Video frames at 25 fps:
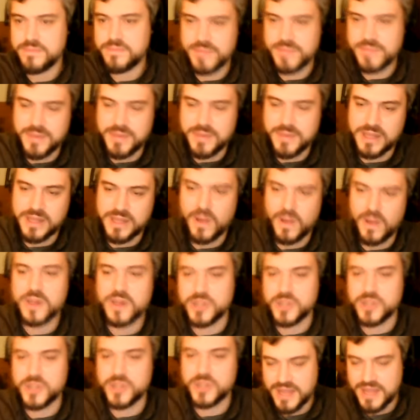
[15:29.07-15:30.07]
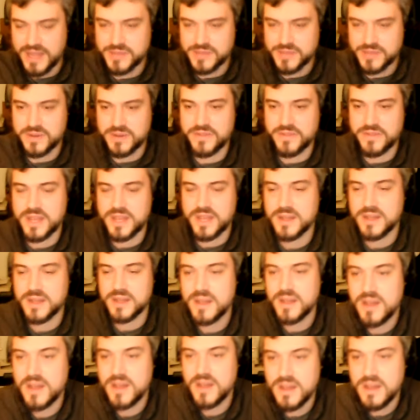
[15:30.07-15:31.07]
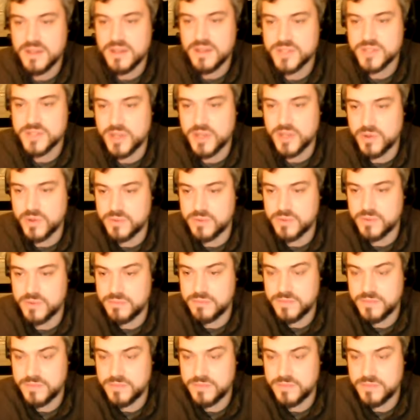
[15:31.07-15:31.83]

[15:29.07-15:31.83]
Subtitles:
be a bit larger, that sort of thing. So